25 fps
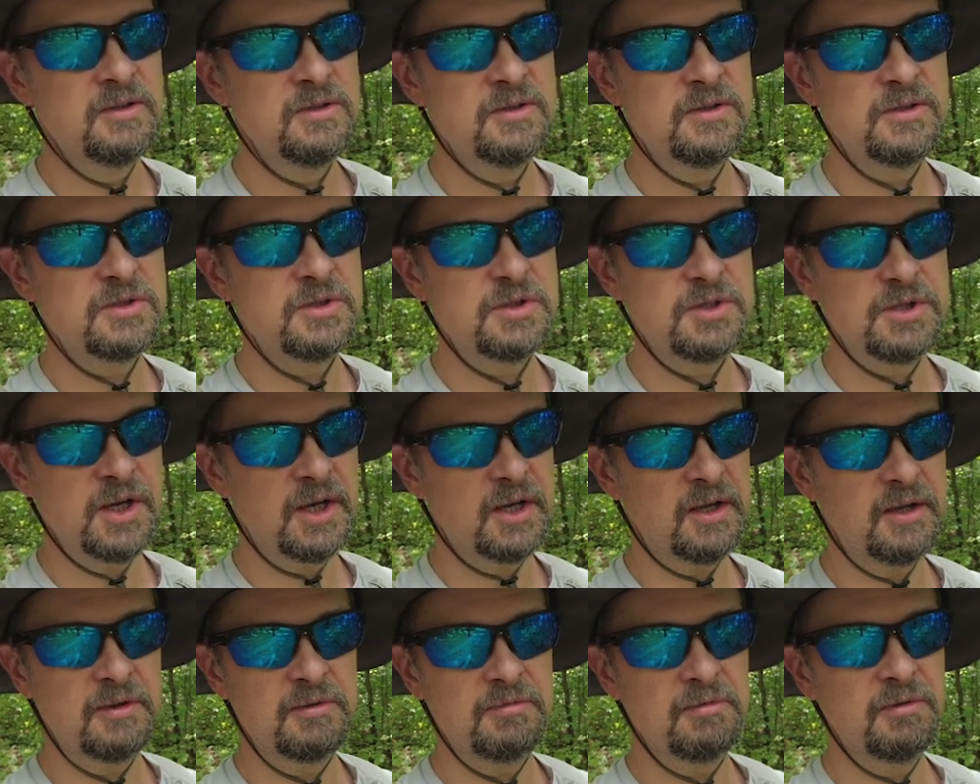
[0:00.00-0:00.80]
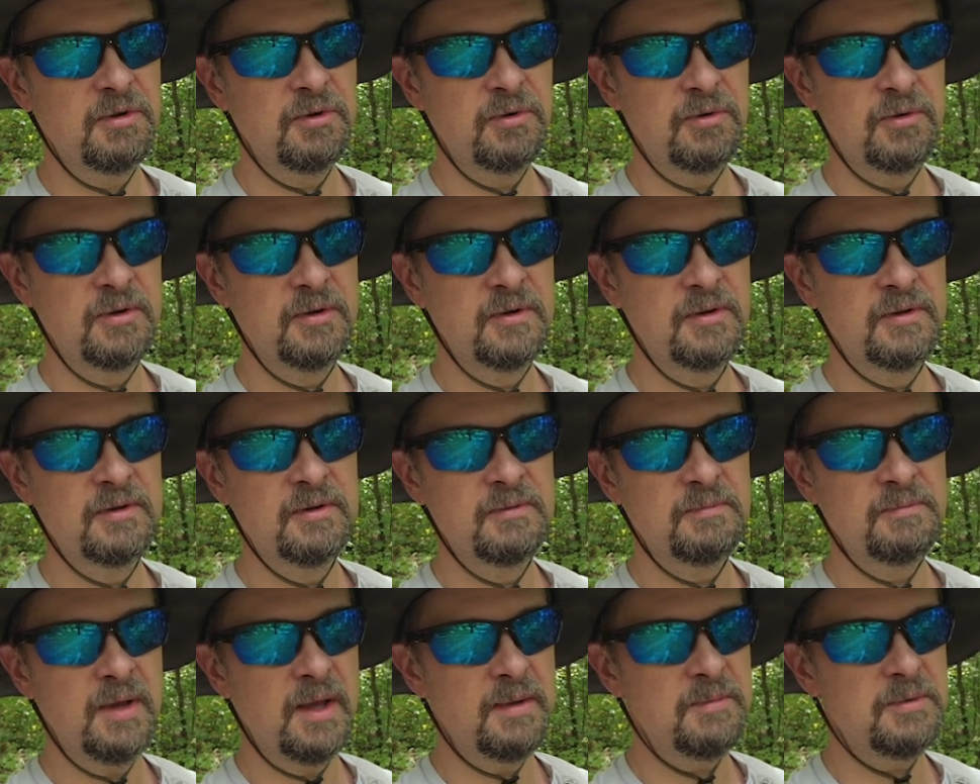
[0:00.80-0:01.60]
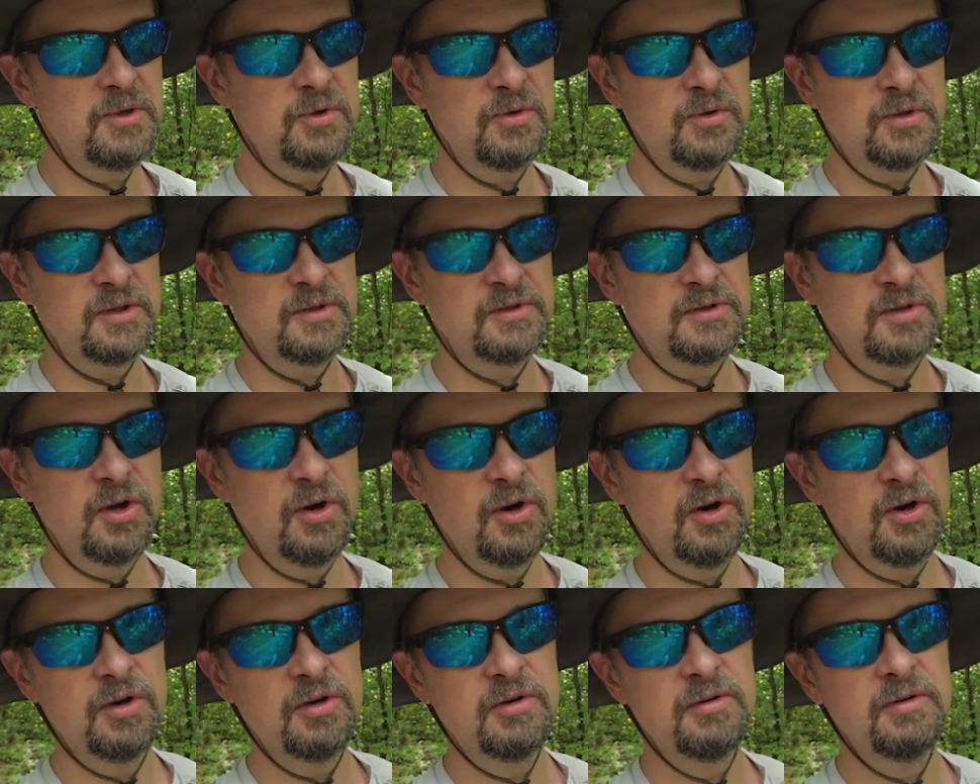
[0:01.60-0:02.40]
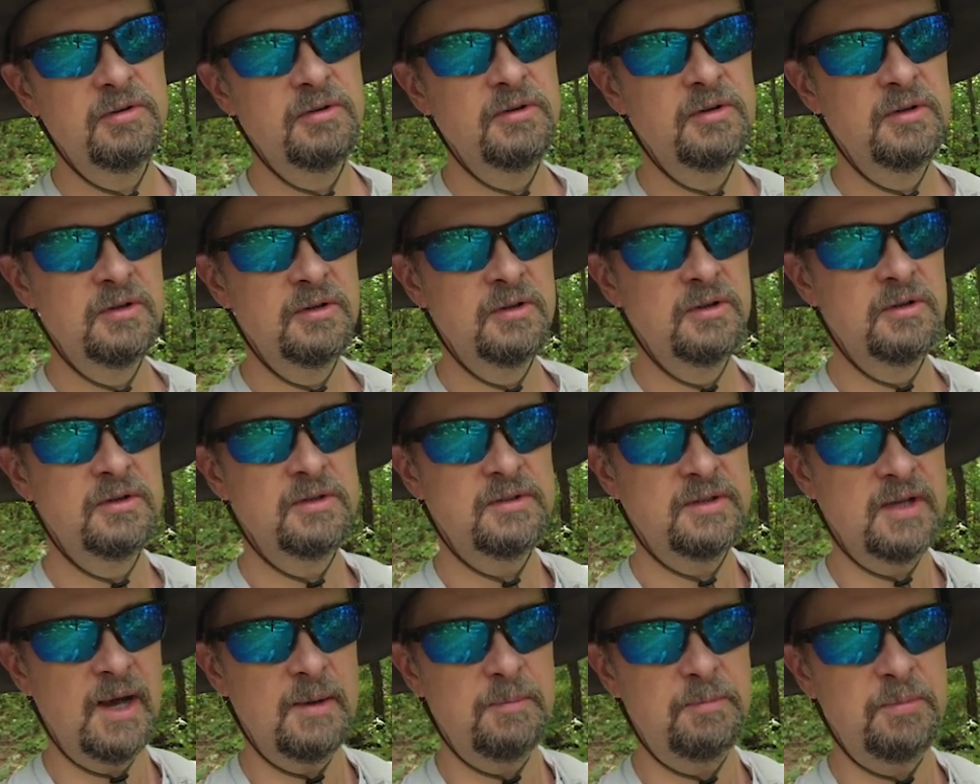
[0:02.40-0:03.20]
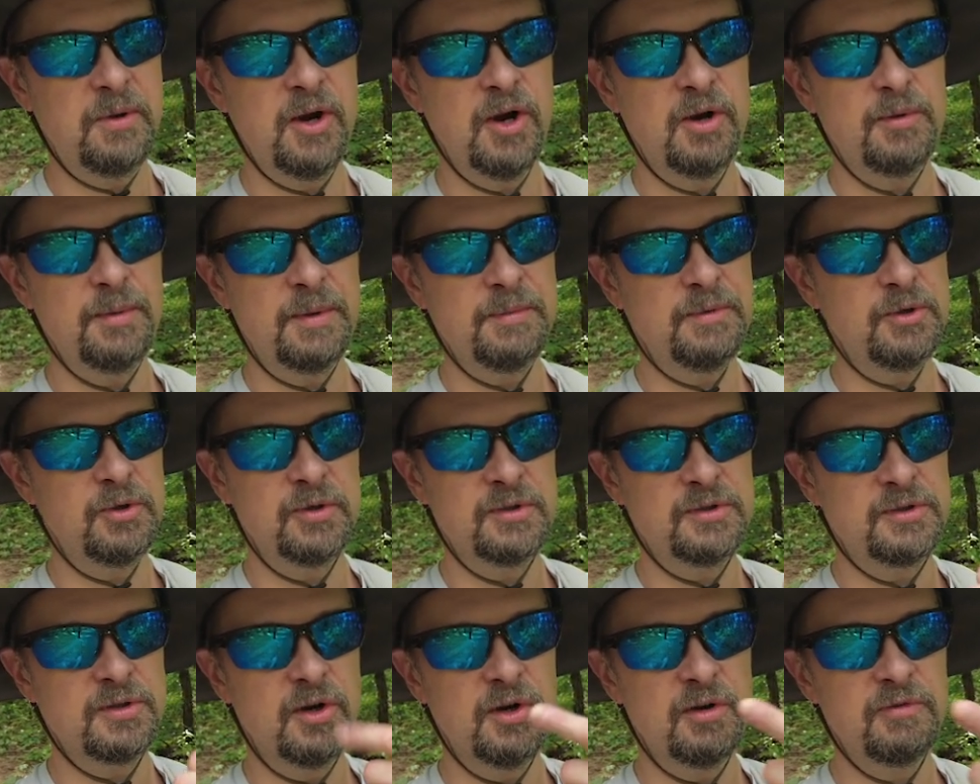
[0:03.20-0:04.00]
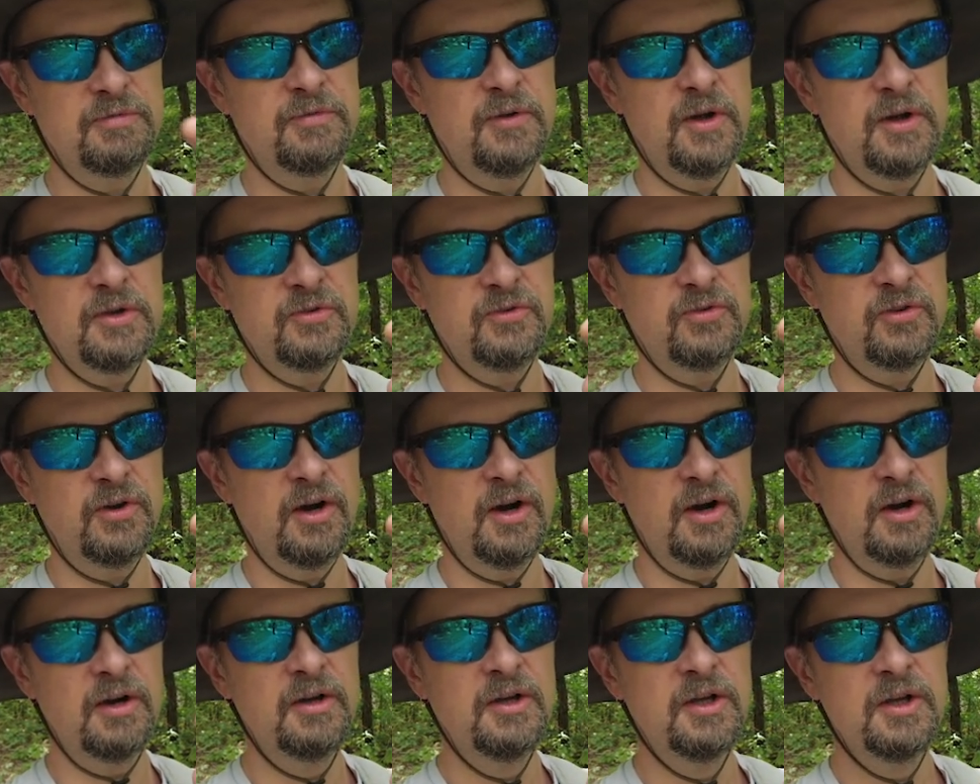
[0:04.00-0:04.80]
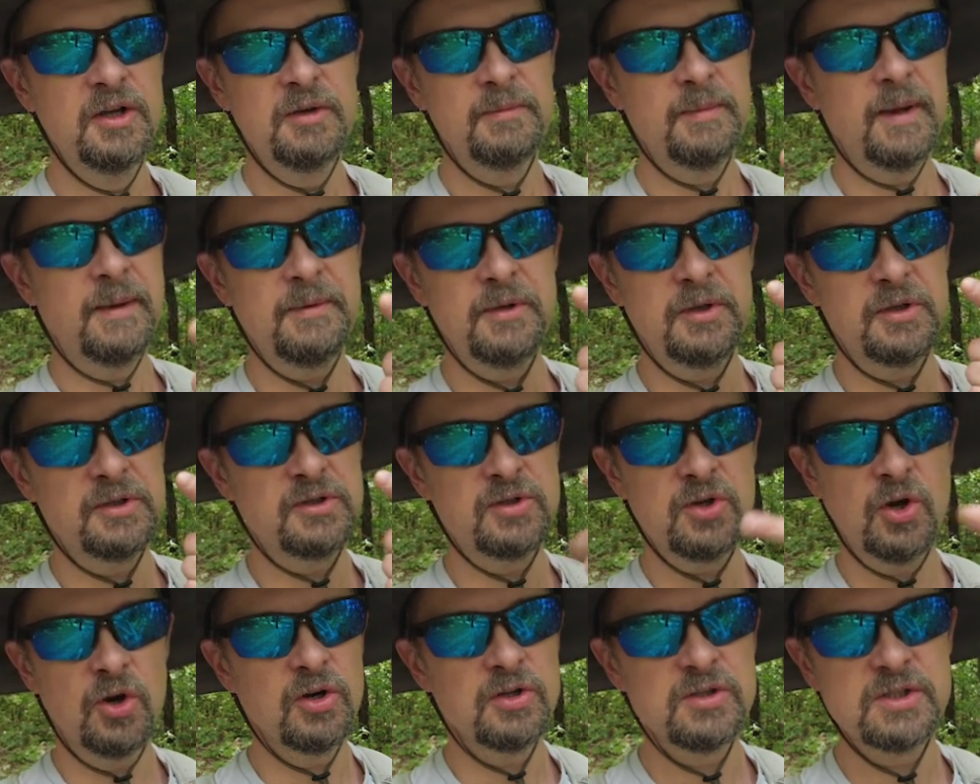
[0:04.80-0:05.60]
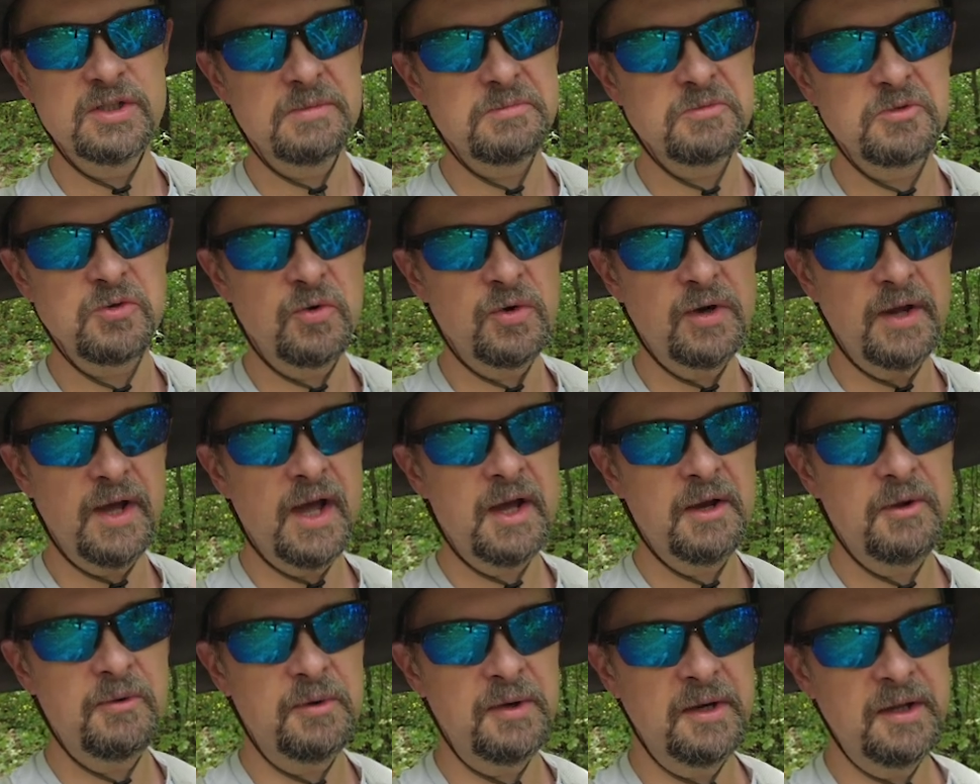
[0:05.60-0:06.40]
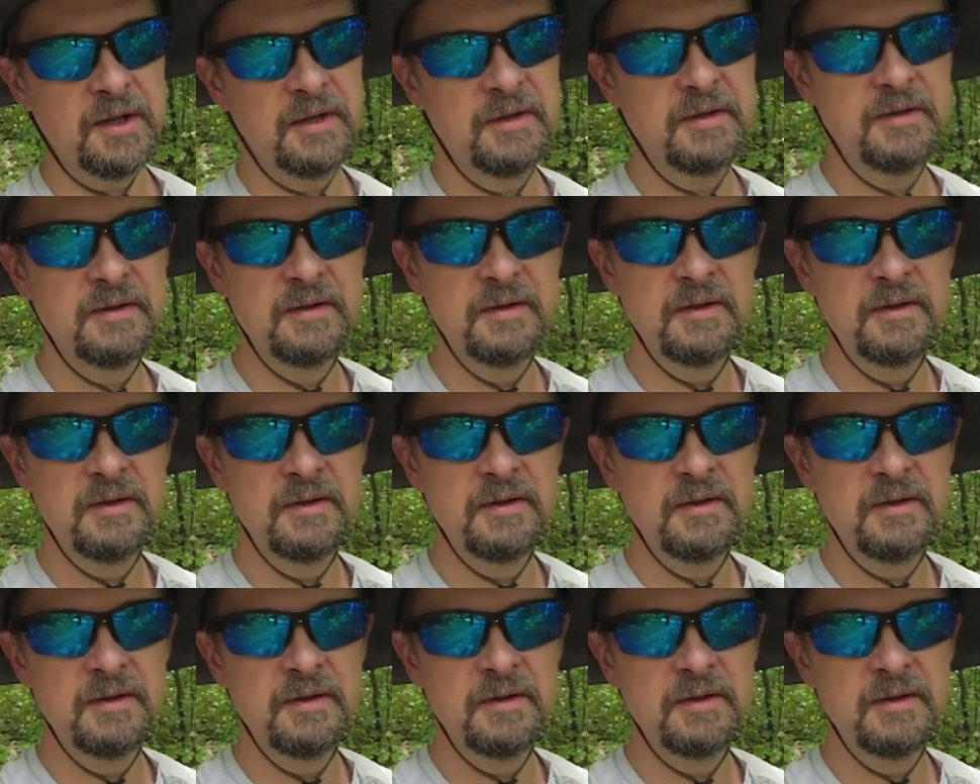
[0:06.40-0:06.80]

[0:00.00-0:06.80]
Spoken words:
Just check it through. Maybe you could turn top pair. Maybe you could turn a flush draw. Maybe you could turn some sort of equity.